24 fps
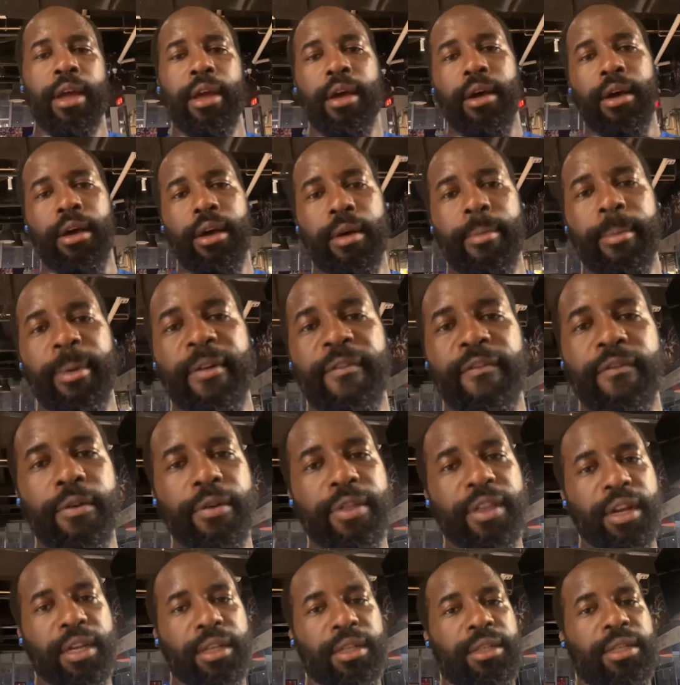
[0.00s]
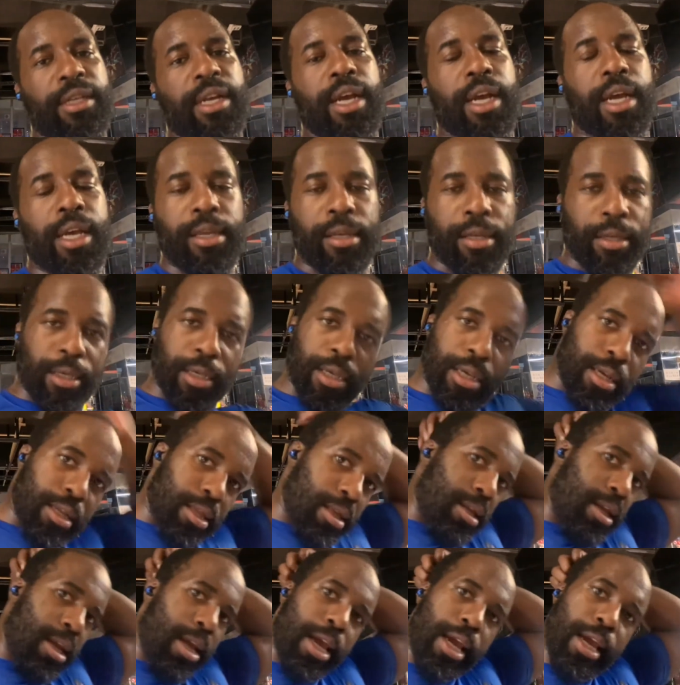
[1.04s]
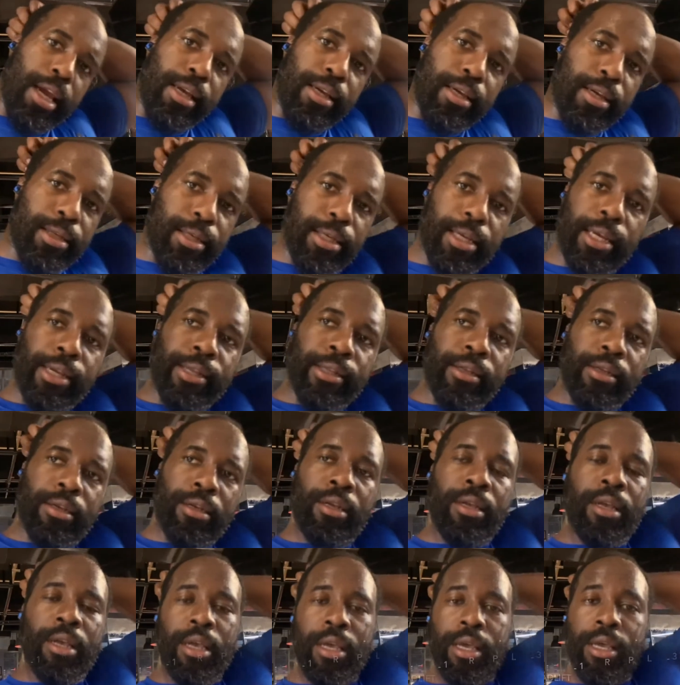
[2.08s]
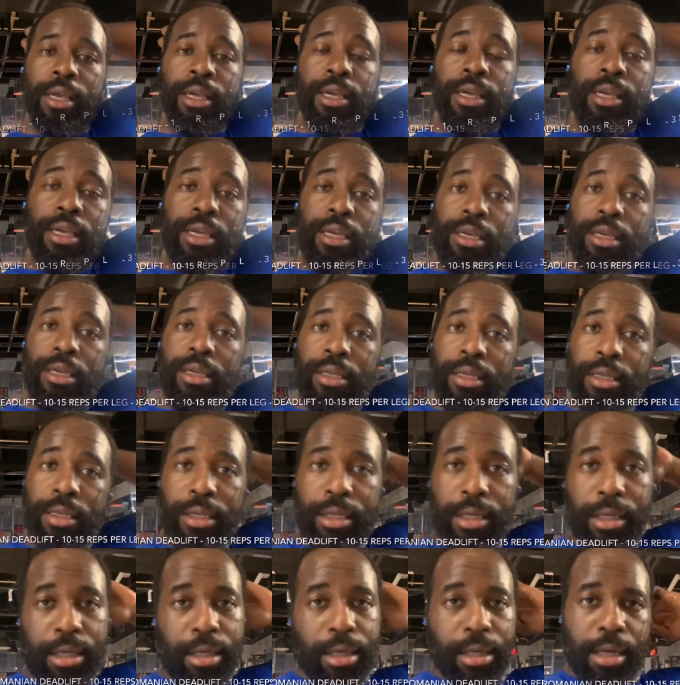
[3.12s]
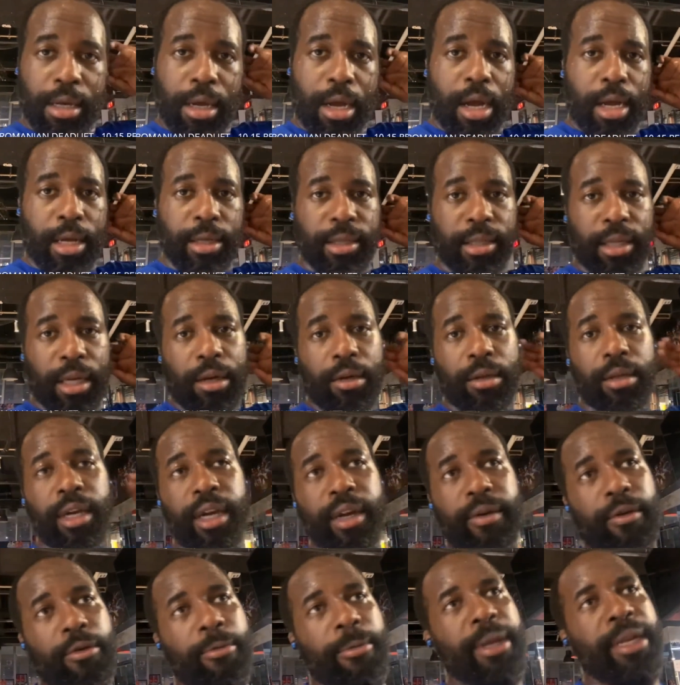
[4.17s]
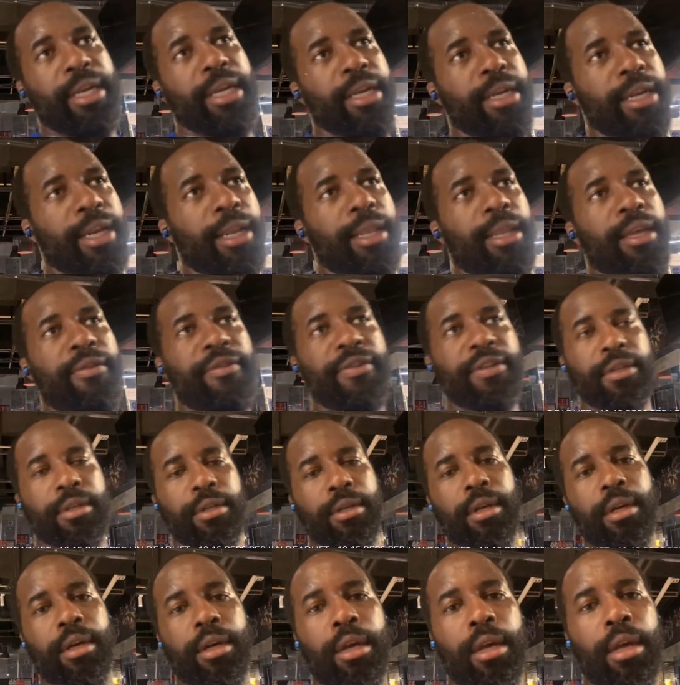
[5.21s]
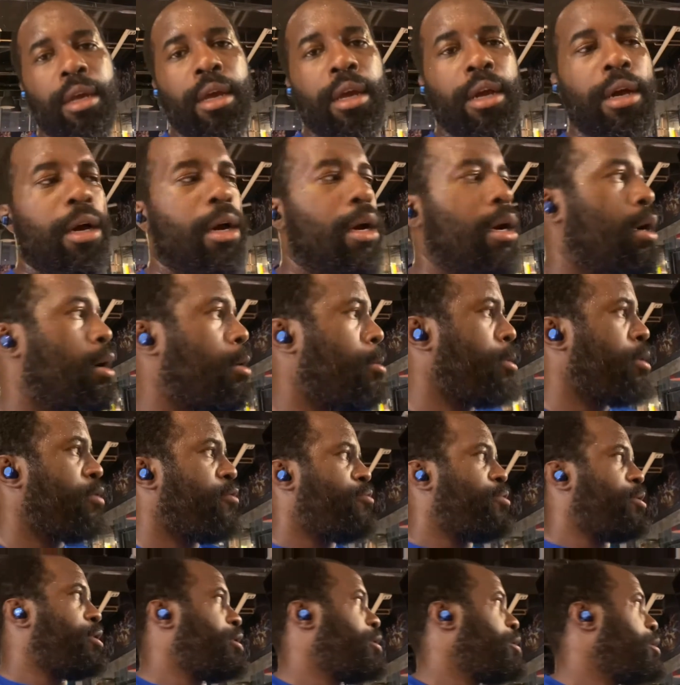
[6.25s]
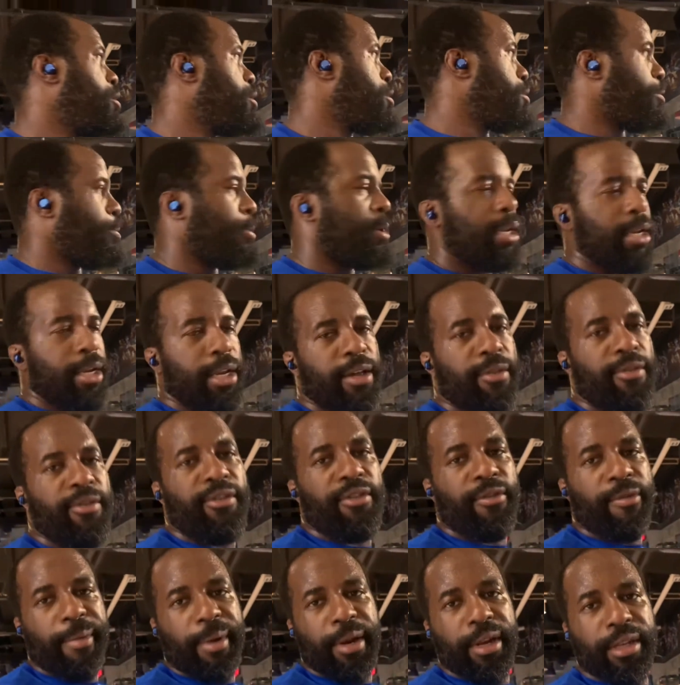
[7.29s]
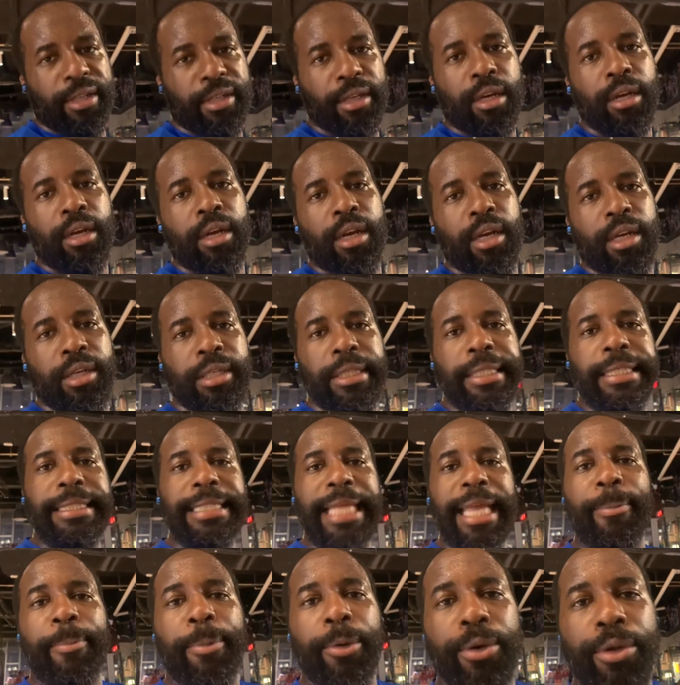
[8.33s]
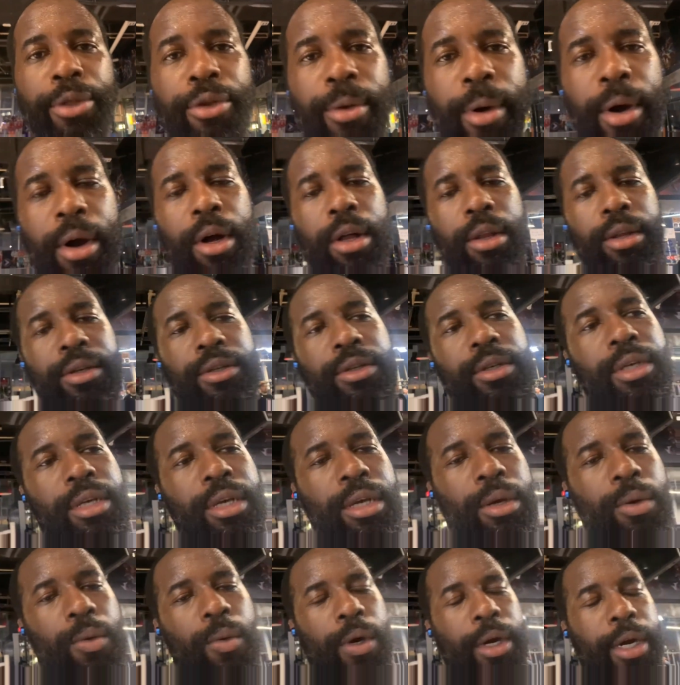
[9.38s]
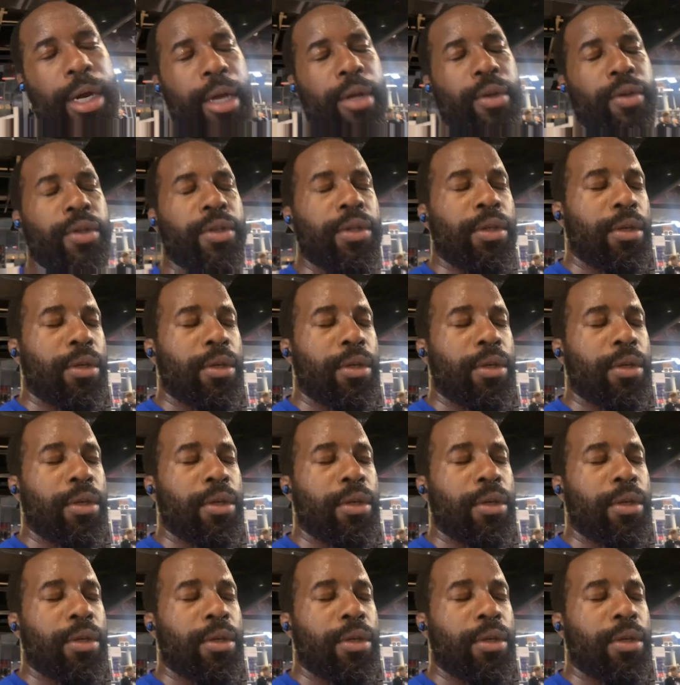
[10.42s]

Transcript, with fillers: uh, my fourth exercise in the A set is a single leg Romanian deadlifts. Um, they've been many deadlifts have been staple throughout all these workouts.